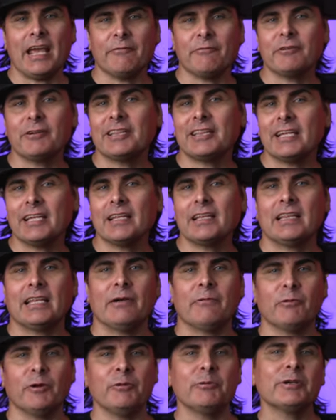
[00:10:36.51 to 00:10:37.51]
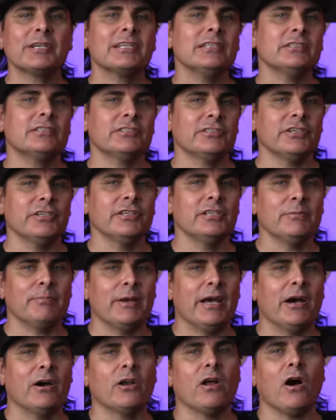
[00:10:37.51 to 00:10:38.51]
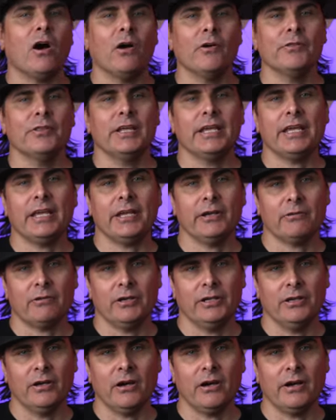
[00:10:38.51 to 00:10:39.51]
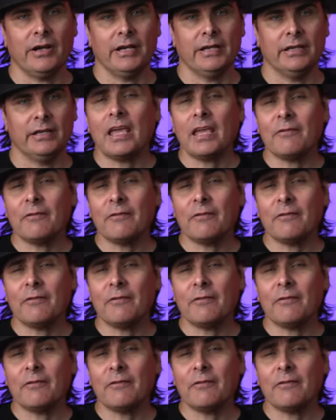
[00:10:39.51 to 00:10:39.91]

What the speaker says: everything that we were concerned about on the Hero 9.